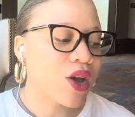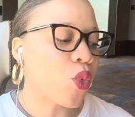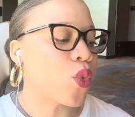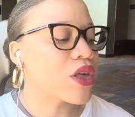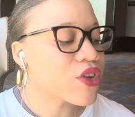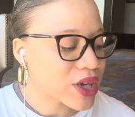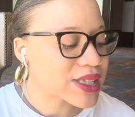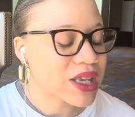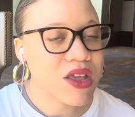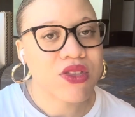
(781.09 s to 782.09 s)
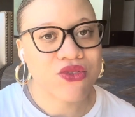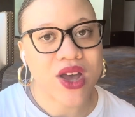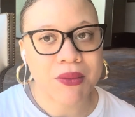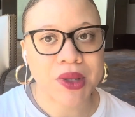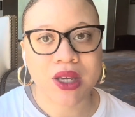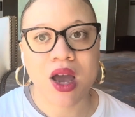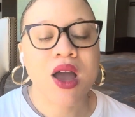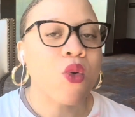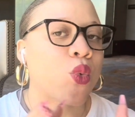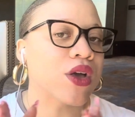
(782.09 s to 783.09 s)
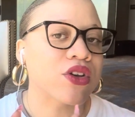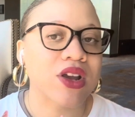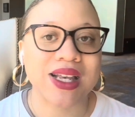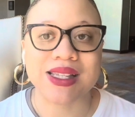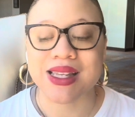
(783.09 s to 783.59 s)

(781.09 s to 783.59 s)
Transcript: whether it's in the family, whether it's